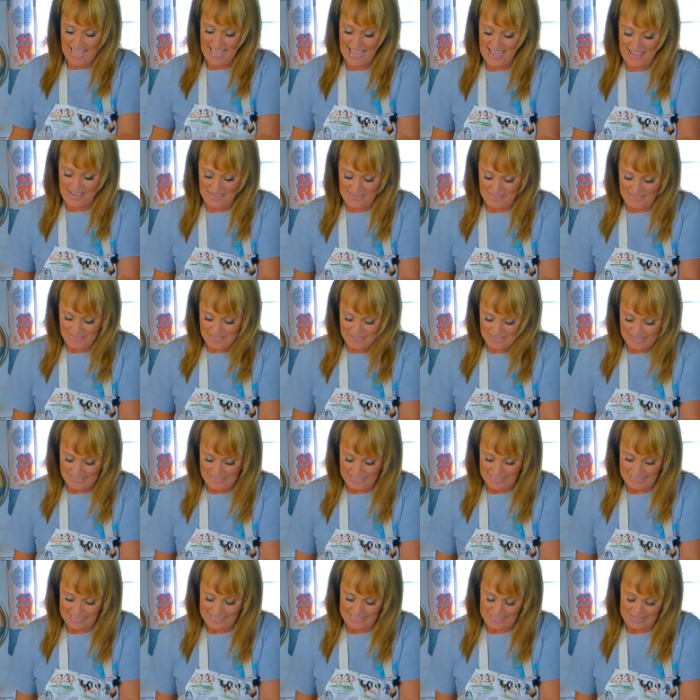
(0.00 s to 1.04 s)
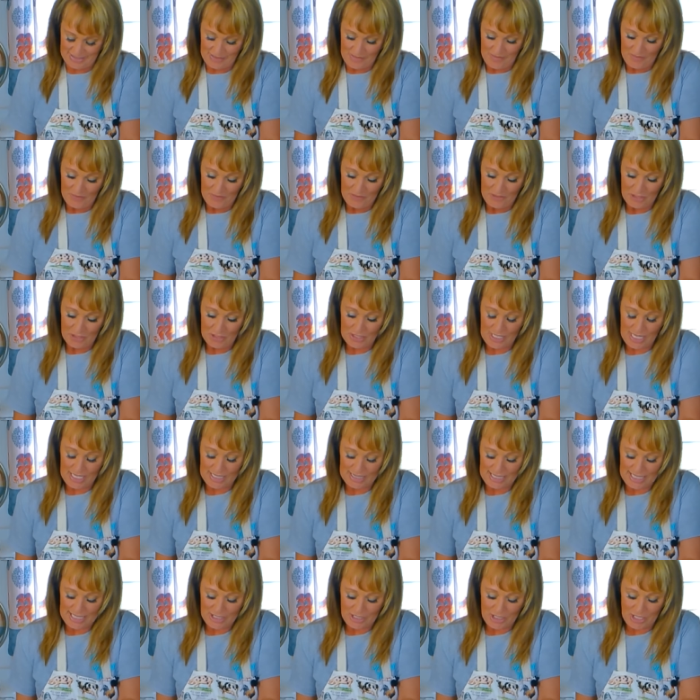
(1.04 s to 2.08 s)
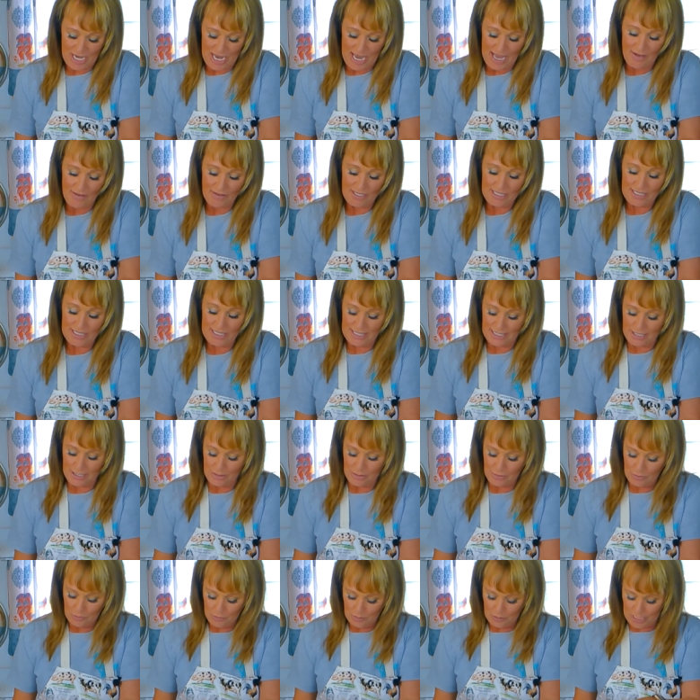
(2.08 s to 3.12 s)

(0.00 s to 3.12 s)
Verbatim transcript: oh, goodness. Just like that child in school.